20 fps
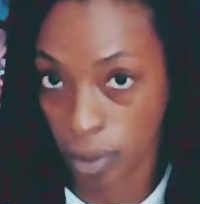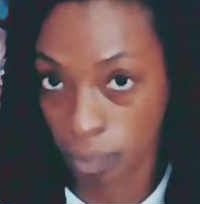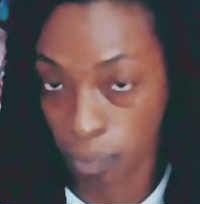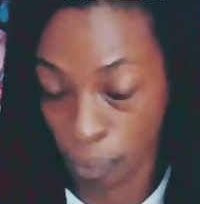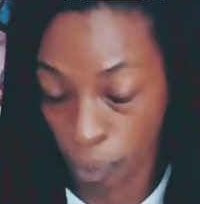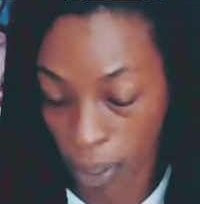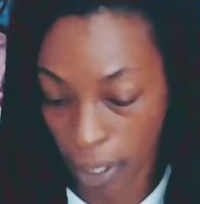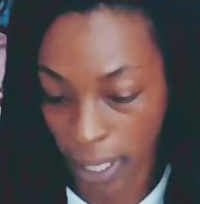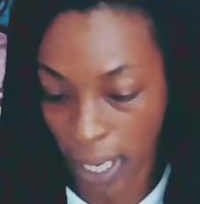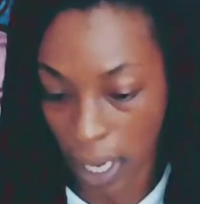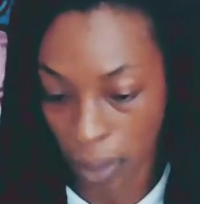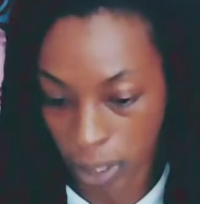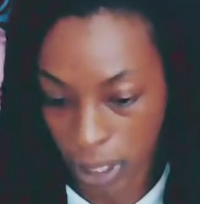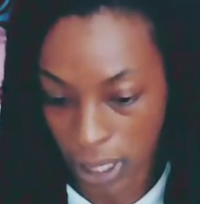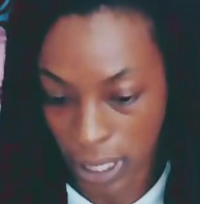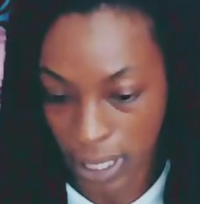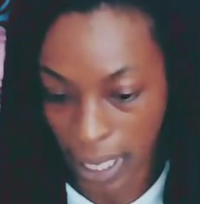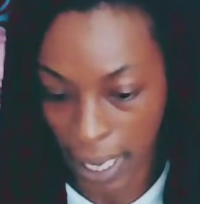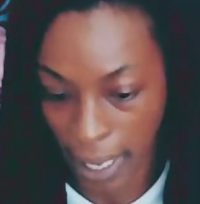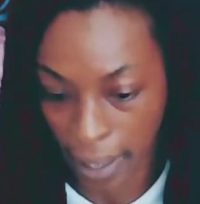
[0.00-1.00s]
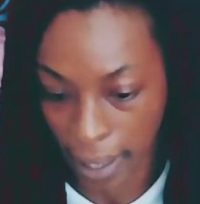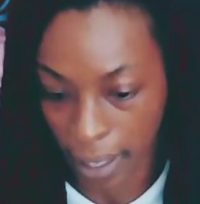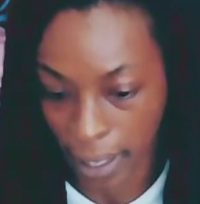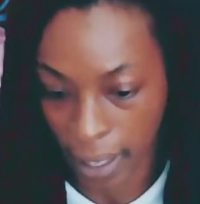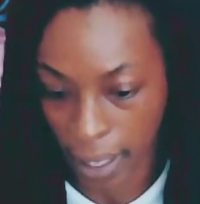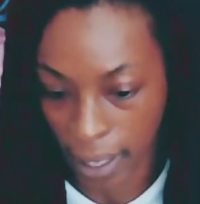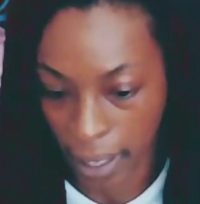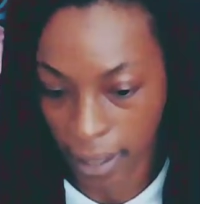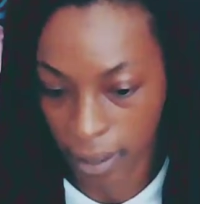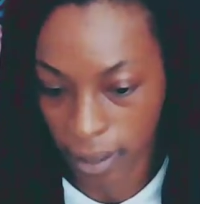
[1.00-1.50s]
pronouncing
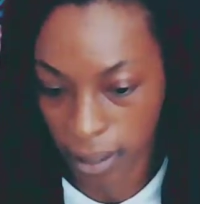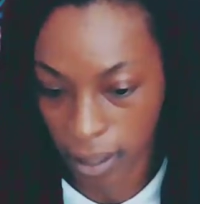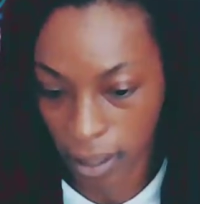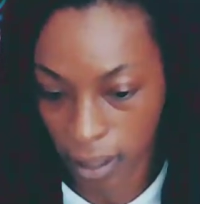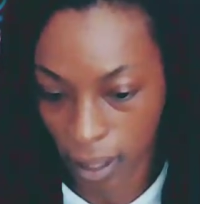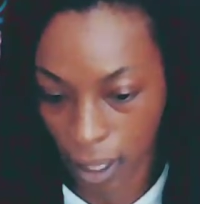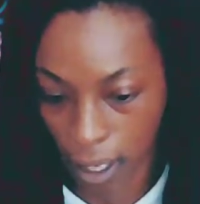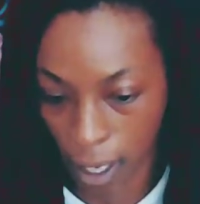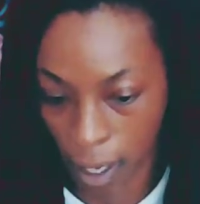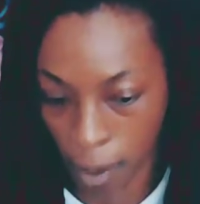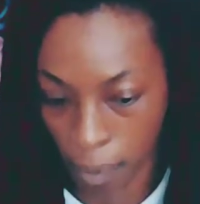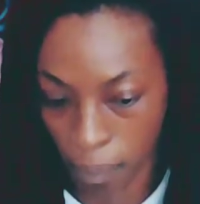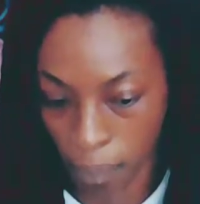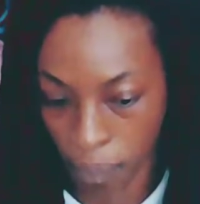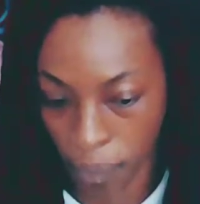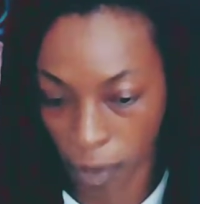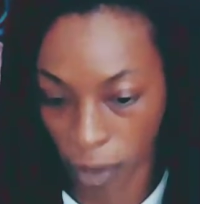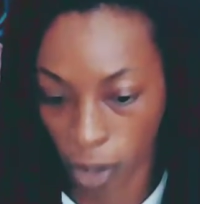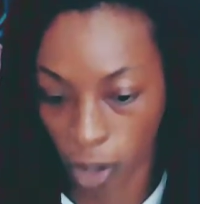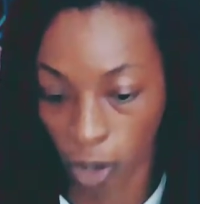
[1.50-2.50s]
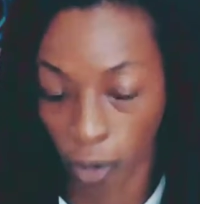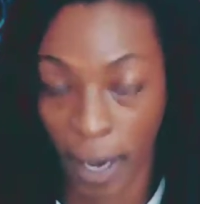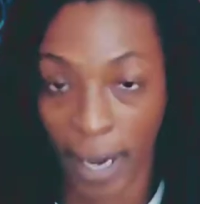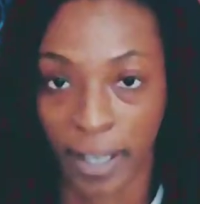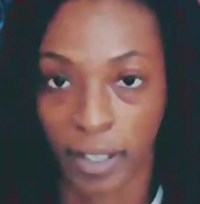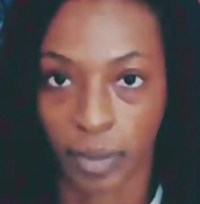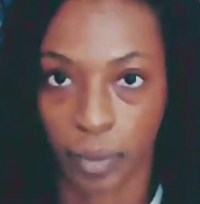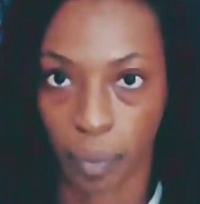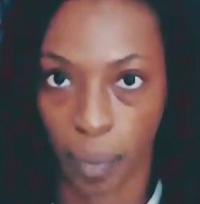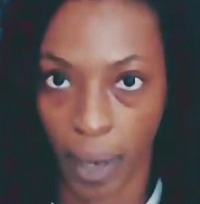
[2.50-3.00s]
it the
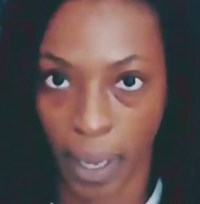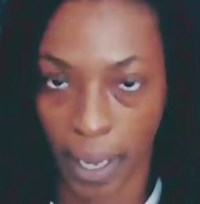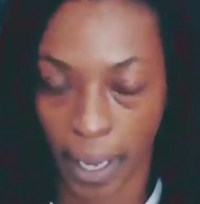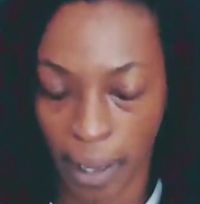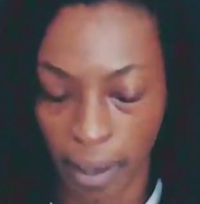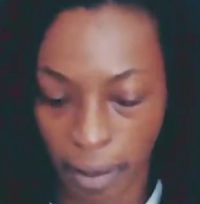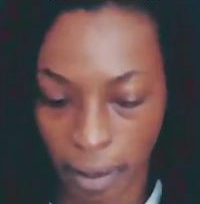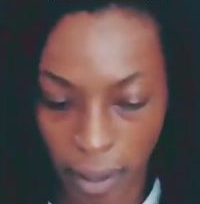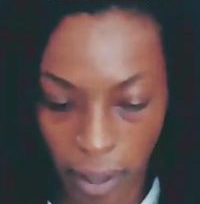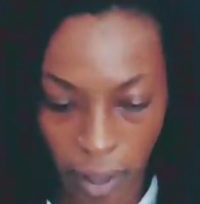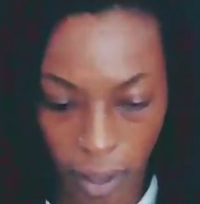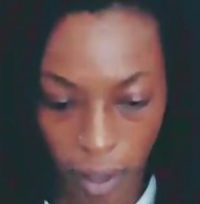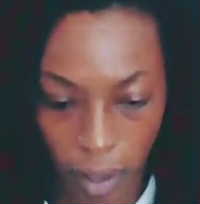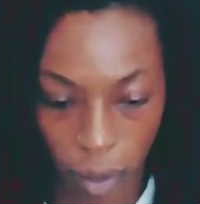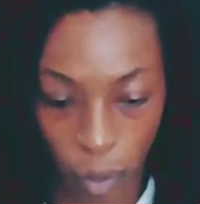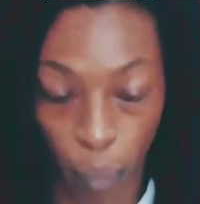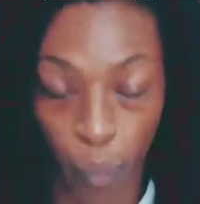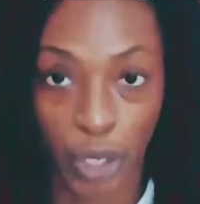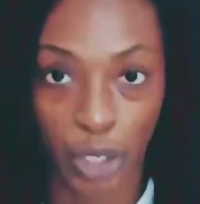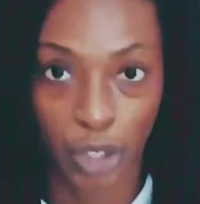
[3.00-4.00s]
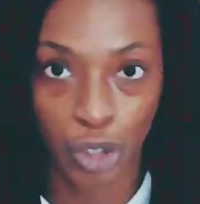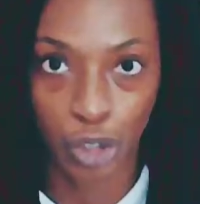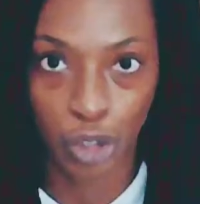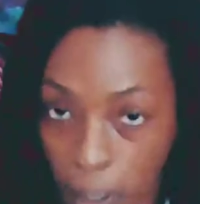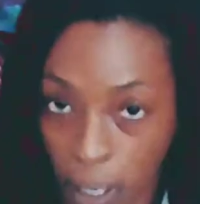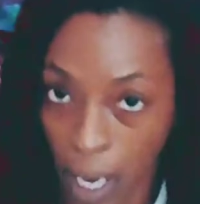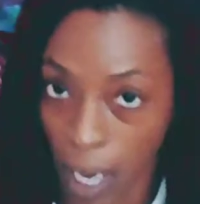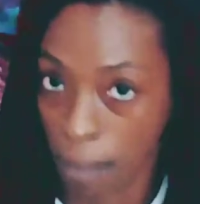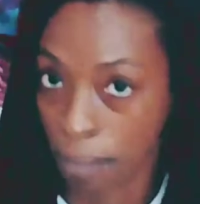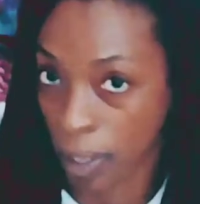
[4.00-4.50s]
correct way. We do
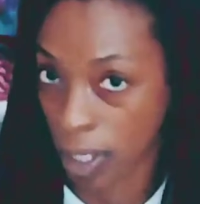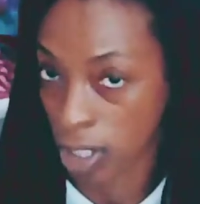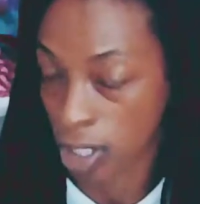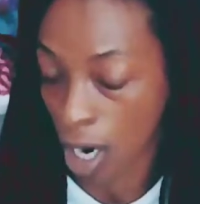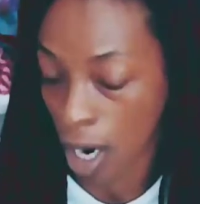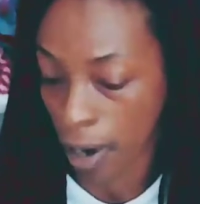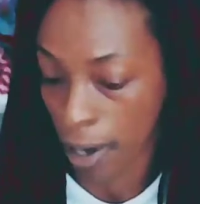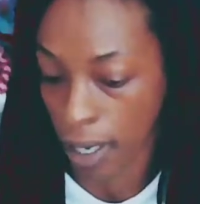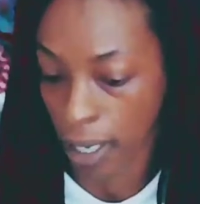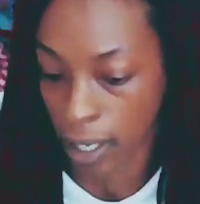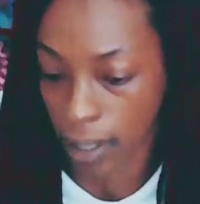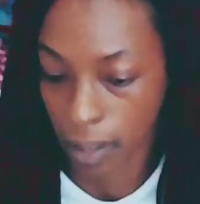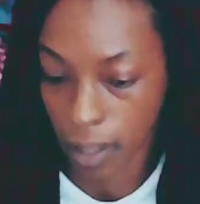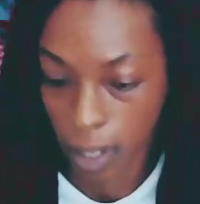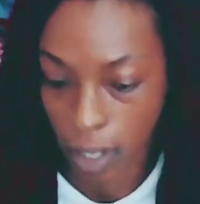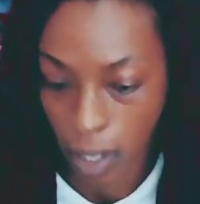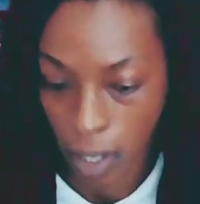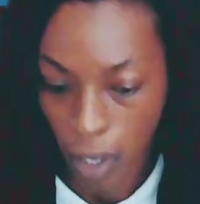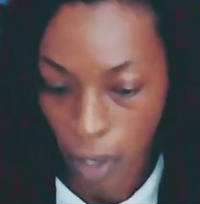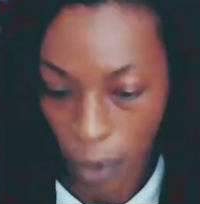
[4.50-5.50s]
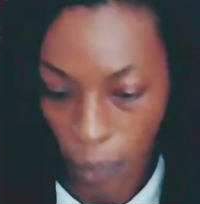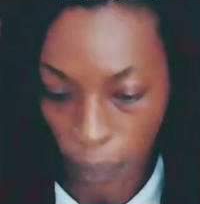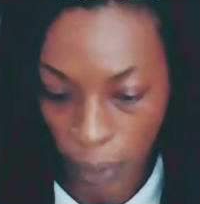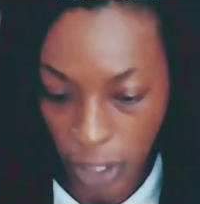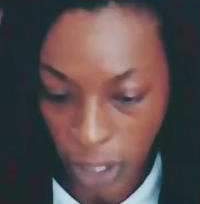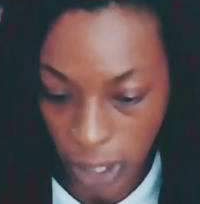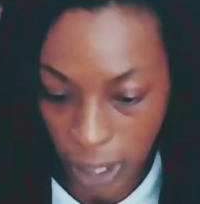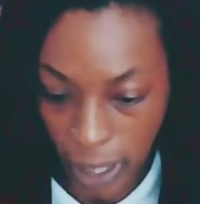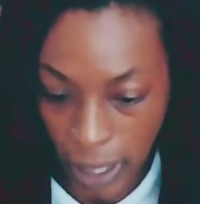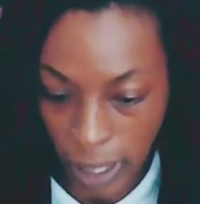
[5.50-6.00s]
brahmacharya,
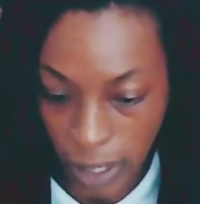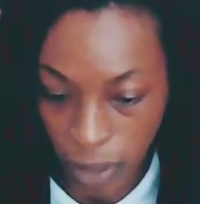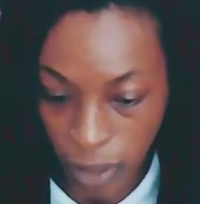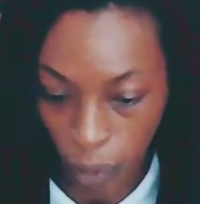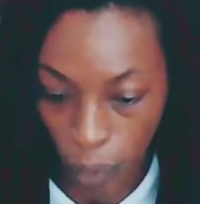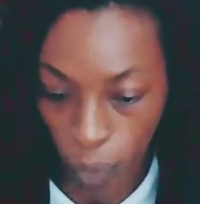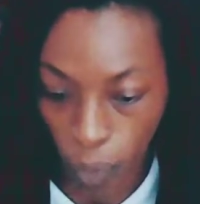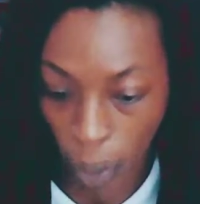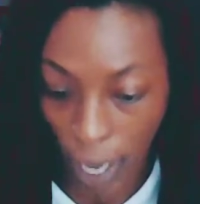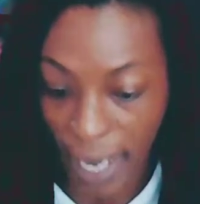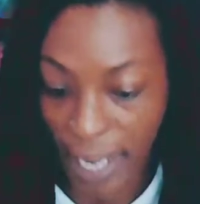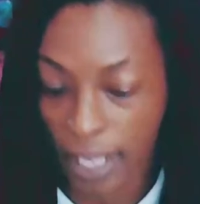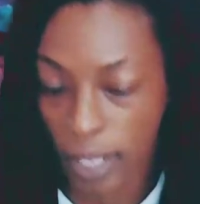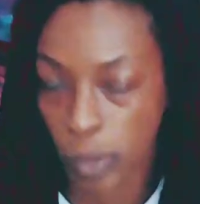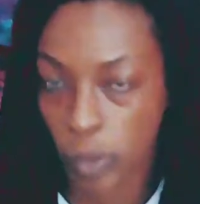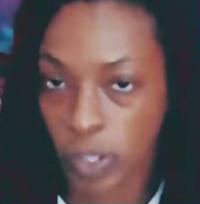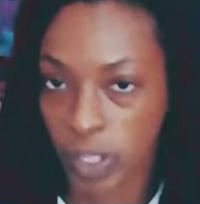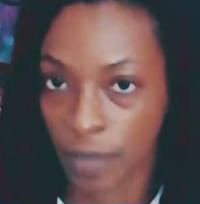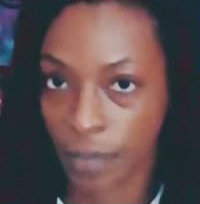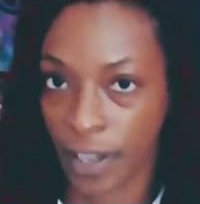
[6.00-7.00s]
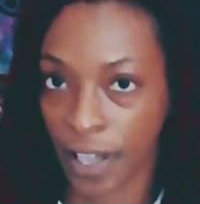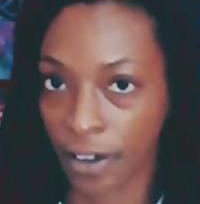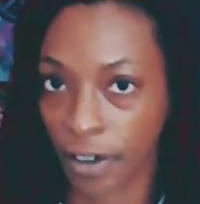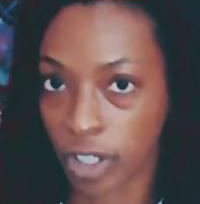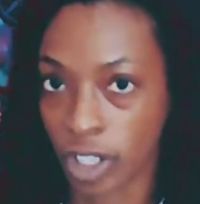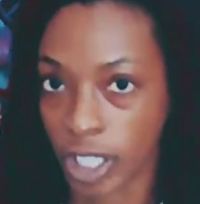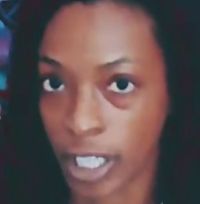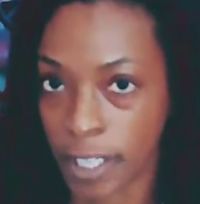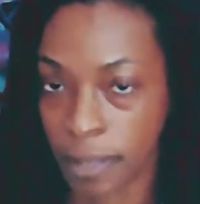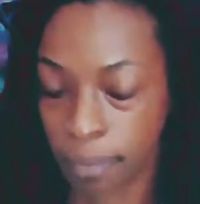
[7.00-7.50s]
which is right use of
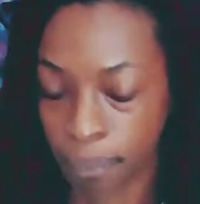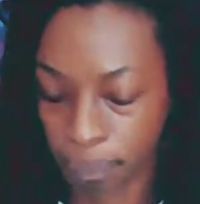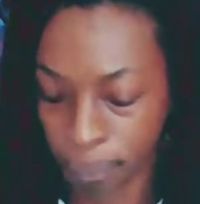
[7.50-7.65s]
energy.